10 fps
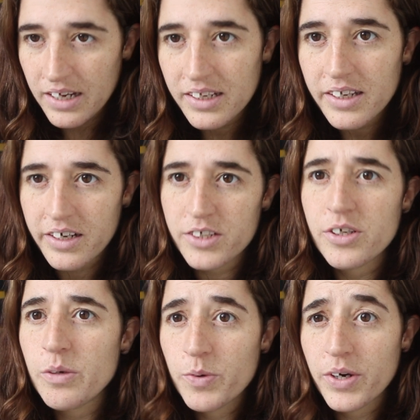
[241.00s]

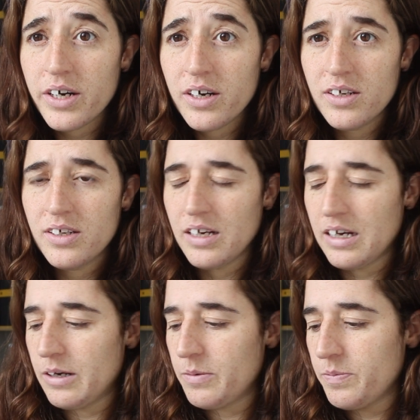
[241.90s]
International Booker,
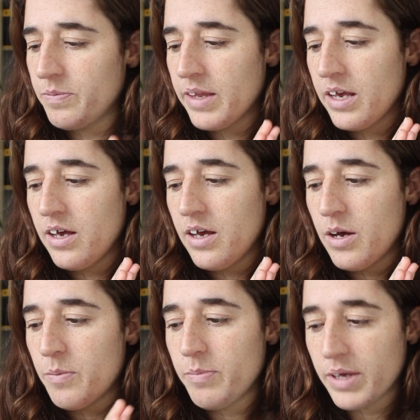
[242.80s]

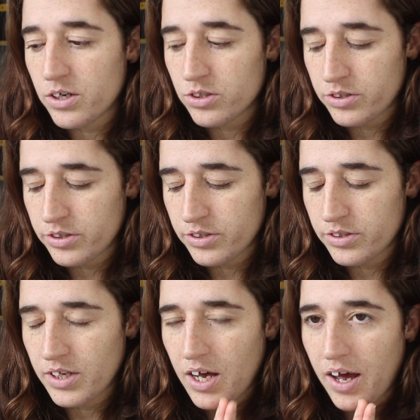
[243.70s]

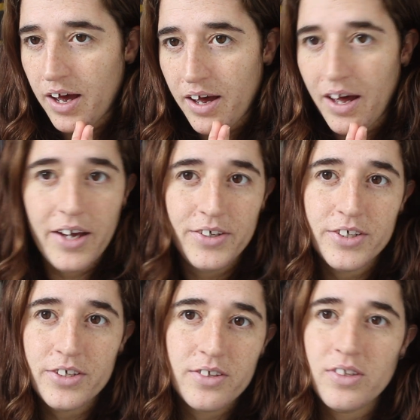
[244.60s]
because
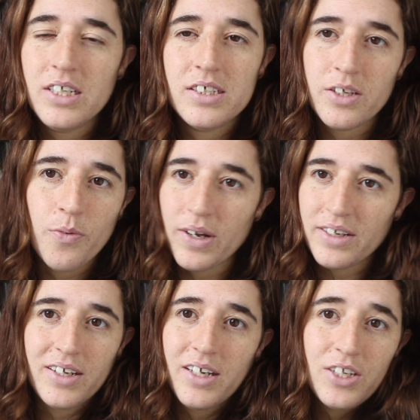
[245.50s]
it's the one
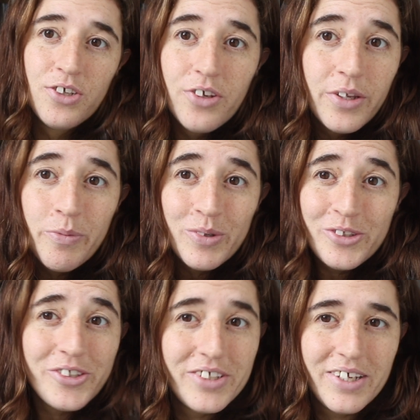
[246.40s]
that I enjoy the
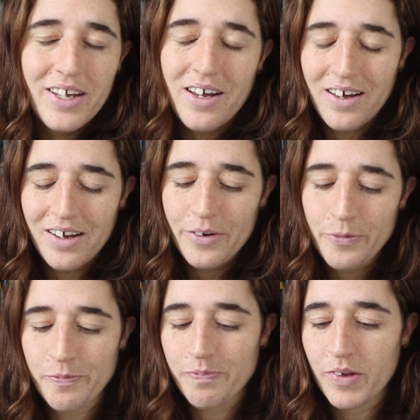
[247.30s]
most
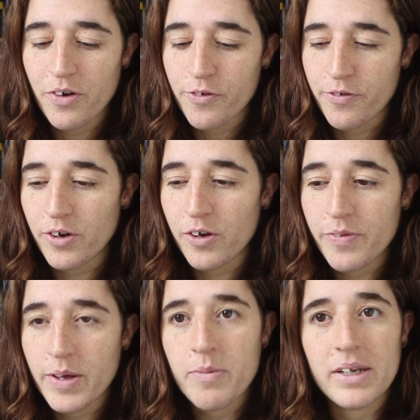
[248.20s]
of all of
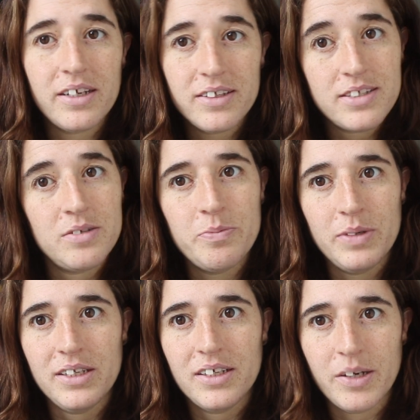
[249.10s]
them, and that doesn't
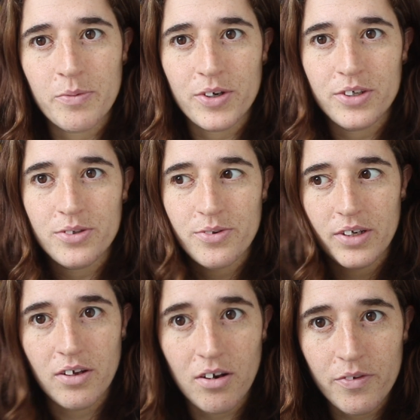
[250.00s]
mean that I'm going to
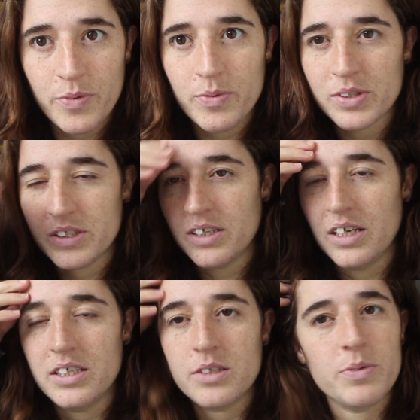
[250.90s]
read all of the books in the
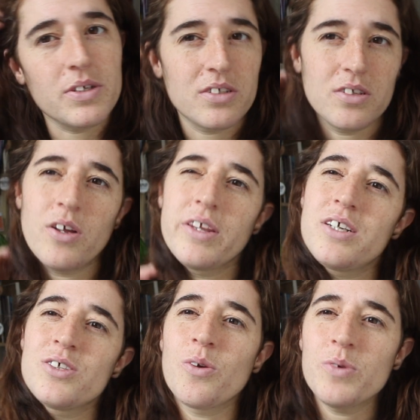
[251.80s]
list, because
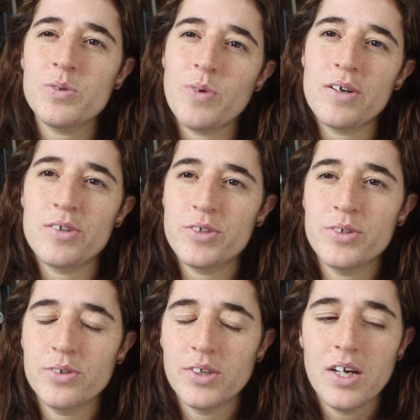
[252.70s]
there's always 1 or
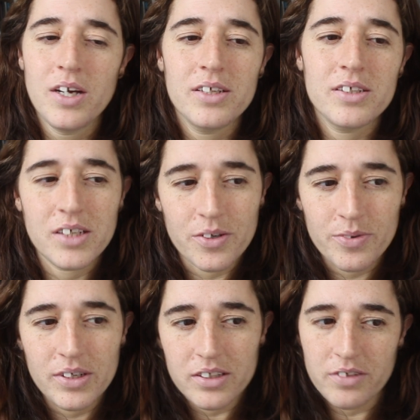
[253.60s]
2 that are
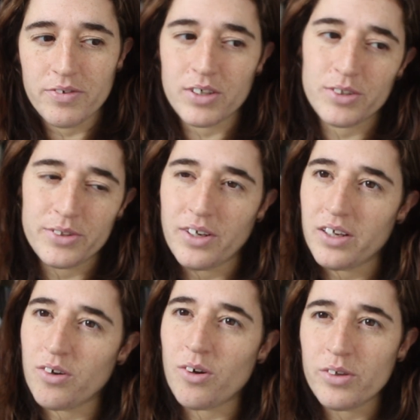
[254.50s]
really difficult to
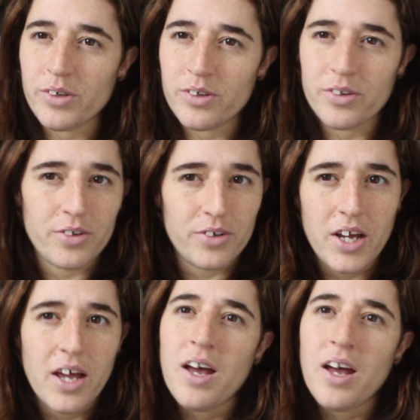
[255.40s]
get hold on, or